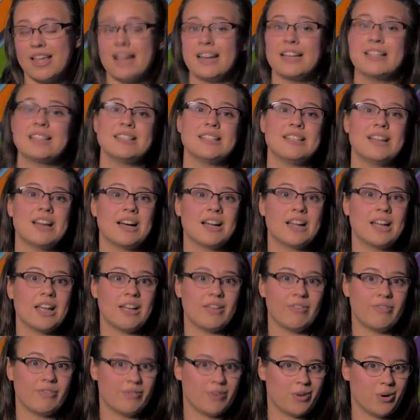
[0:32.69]
that is not
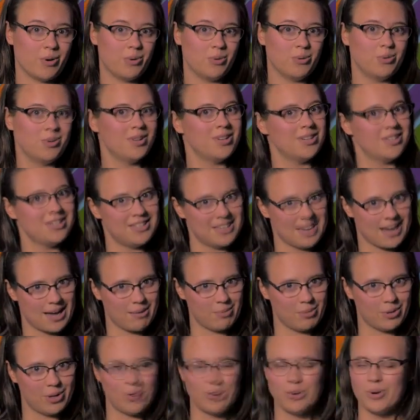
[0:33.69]
a phone,
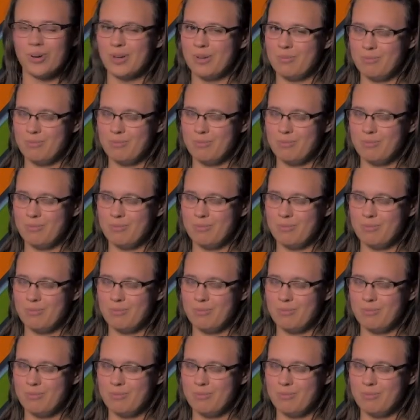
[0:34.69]
tablet, or